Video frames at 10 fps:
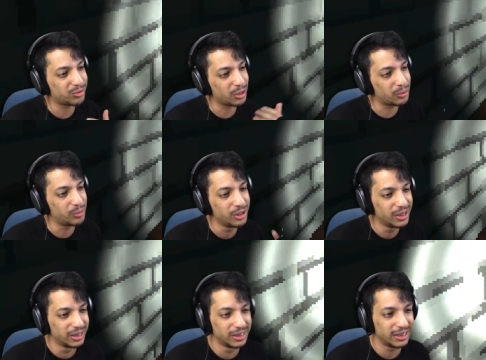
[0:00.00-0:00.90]
so
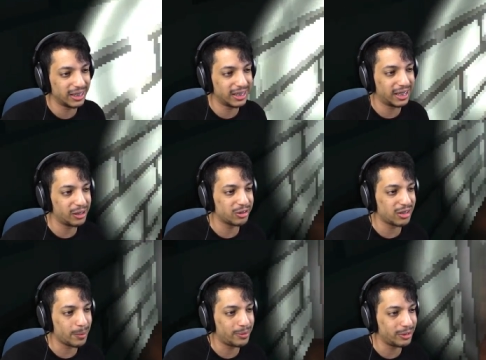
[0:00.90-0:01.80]
he'll
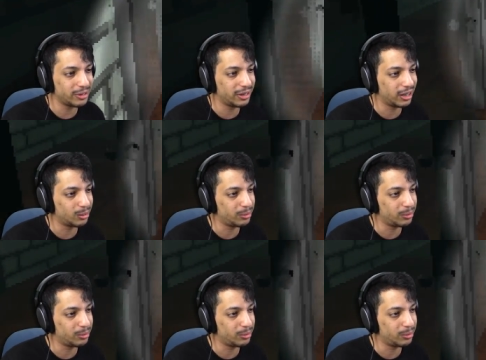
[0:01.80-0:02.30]
stop hurting other